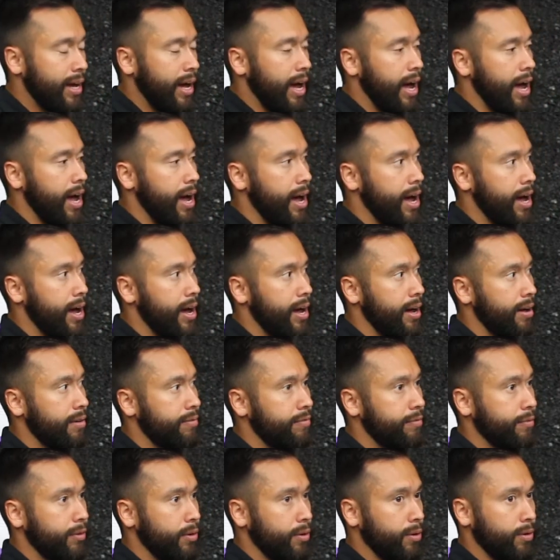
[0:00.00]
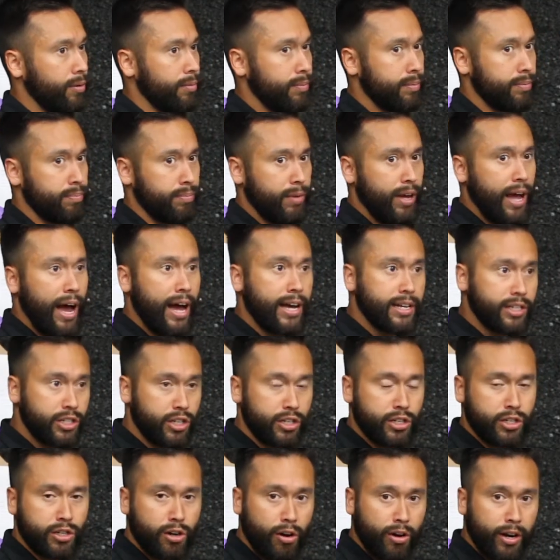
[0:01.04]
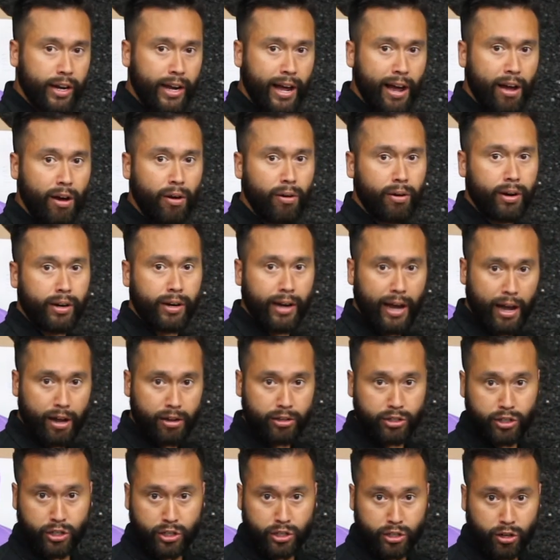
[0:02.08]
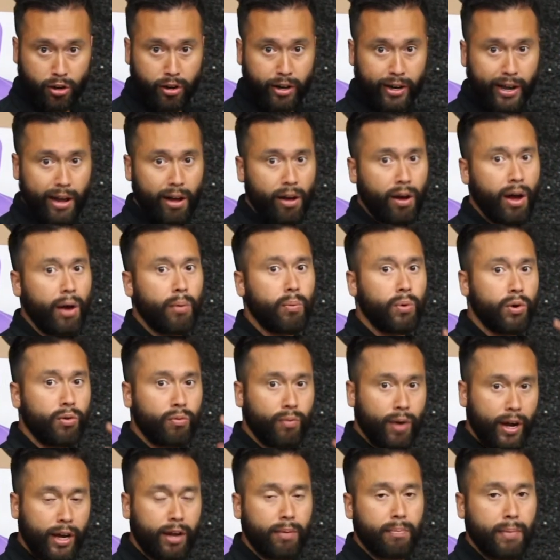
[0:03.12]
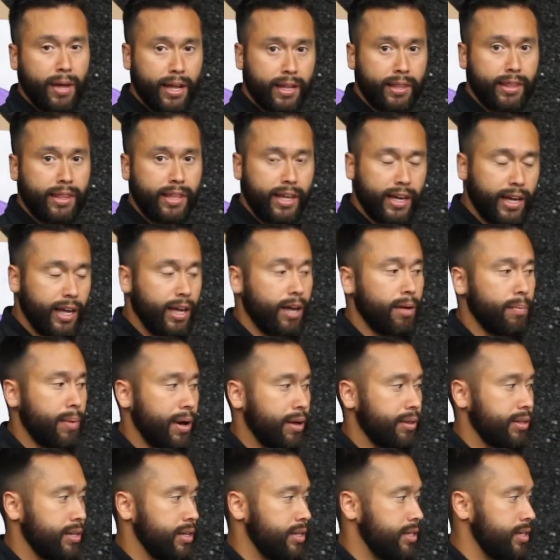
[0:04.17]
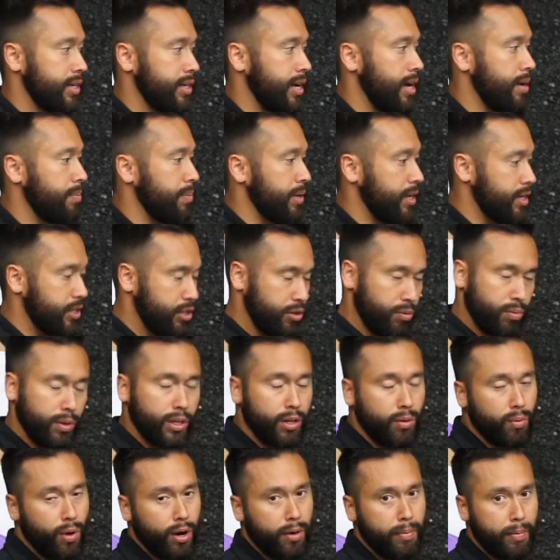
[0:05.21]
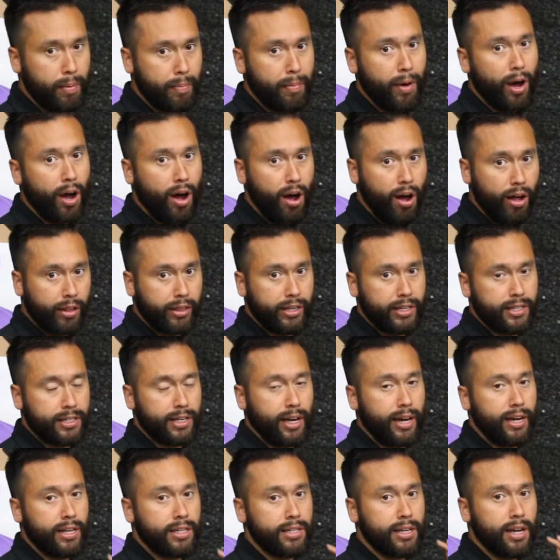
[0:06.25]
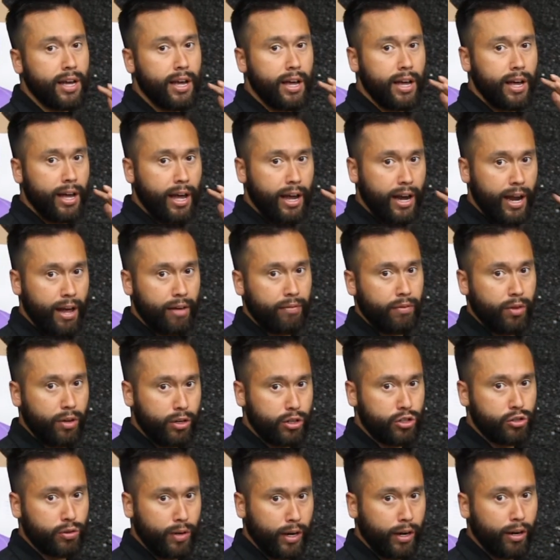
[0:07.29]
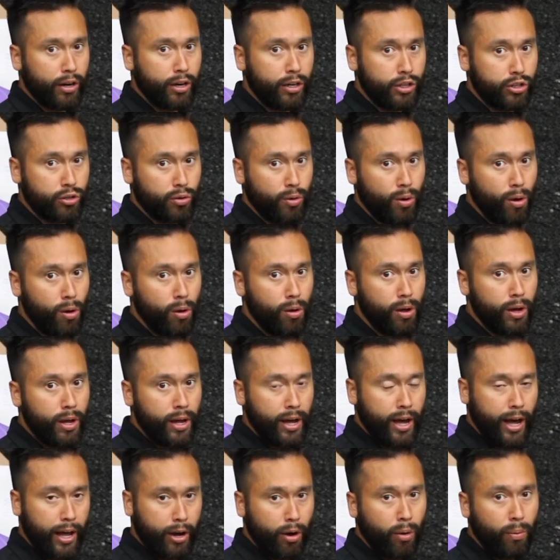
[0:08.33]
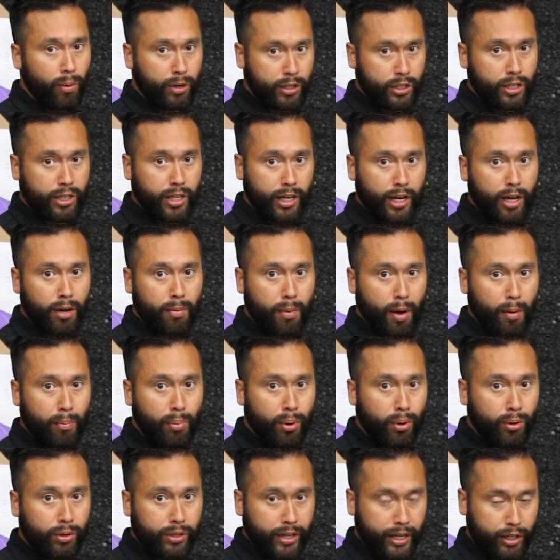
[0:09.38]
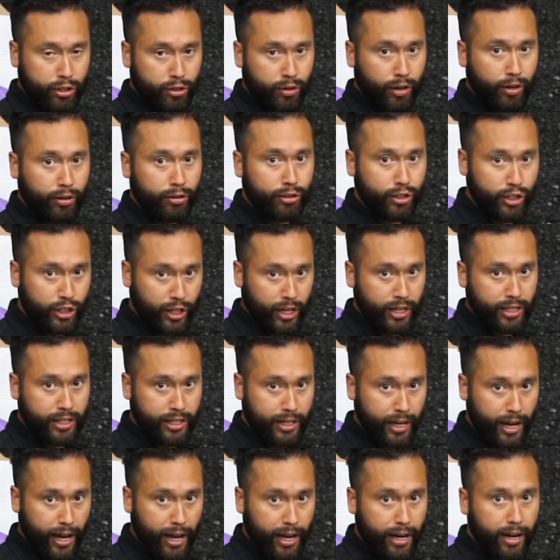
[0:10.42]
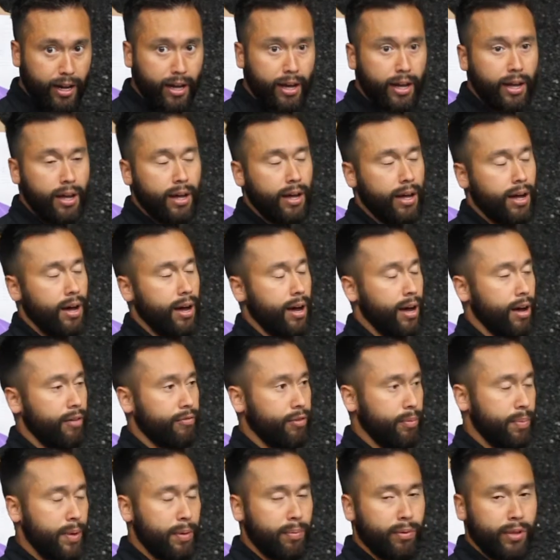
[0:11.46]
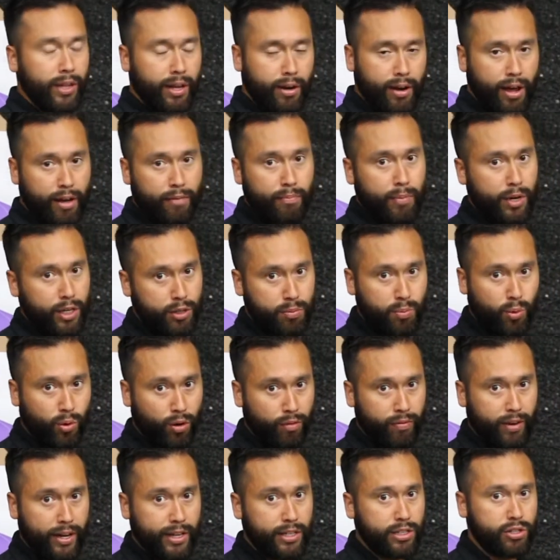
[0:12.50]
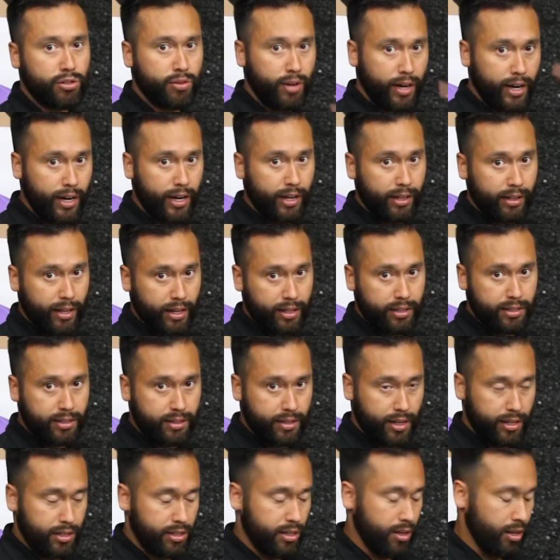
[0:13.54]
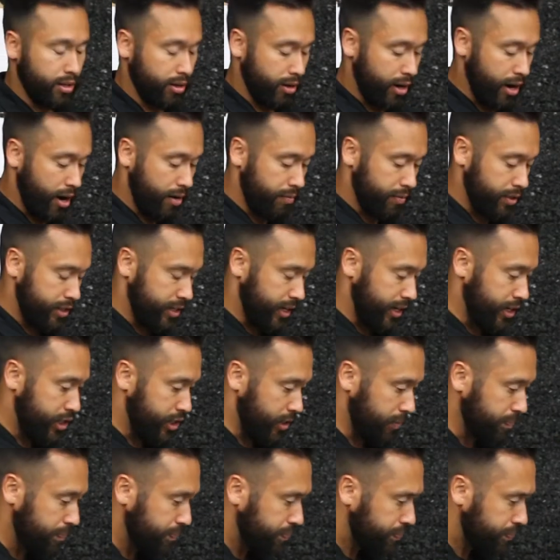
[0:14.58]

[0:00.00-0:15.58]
For guys just starting out and gals just starting out, I wouldn't recommend thinking about this yet, because you really want to be on the sights and have good trigger control. I don't want you thinking about pulling that trigger just yet. For people that have much more advanced training, that's another conversation.